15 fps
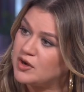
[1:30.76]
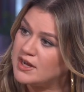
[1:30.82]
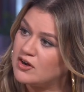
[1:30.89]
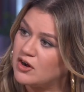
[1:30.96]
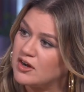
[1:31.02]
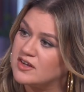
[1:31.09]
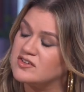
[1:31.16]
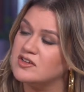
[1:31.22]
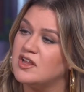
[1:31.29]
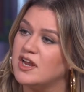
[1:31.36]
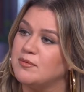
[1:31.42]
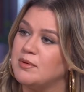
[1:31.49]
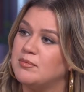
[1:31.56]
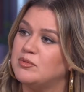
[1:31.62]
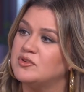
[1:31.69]
a great heart because a
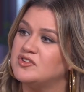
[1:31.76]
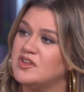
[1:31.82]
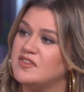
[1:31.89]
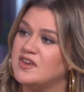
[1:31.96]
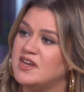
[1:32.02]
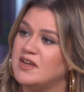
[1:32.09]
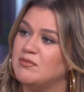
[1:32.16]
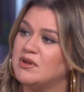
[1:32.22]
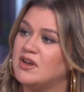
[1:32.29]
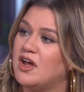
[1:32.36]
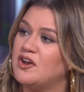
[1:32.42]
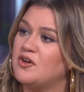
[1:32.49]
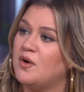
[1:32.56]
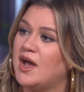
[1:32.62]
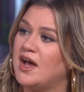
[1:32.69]
lot of people see the need but
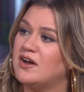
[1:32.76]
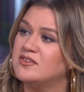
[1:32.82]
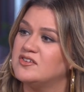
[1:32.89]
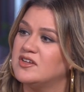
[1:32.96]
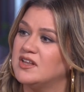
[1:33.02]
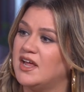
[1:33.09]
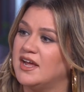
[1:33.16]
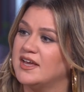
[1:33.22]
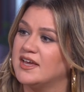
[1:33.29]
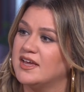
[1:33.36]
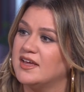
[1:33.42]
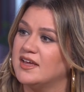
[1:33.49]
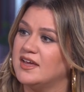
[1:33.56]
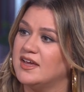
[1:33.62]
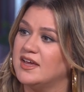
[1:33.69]
not know how to like
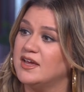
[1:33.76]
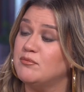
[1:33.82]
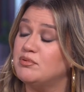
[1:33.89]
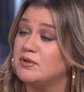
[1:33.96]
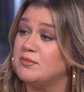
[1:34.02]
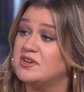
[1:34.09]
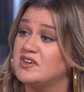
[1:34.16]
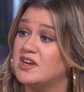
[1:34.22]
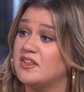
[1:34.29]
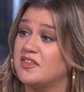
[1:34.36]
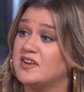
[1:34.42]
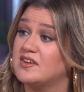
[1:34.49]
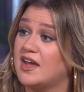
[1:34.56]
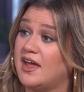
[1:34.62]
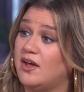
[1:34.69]
yeah implement
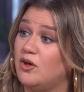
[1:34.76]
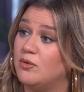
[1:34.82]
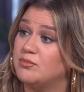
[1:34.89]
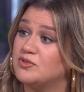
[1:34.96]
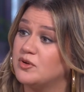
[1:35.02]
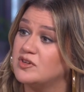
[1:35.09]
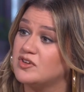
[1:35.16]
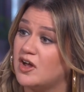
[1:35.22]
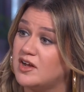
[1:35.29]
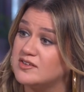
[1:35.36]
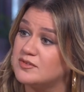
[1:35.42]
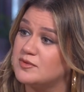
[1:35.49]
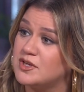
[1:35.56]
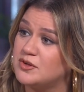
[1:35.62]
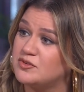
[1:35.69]
anything to help. So it's
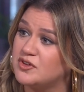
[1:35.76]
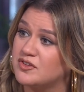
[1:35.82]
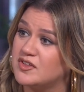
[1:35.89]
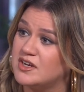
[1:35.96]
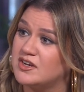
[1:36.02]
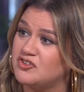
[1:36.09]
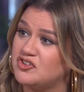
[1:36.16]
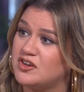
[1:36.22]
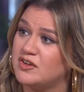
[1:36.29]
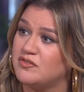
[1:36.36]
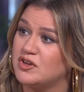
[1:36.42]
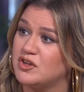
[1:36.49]
awesome that you took the initiative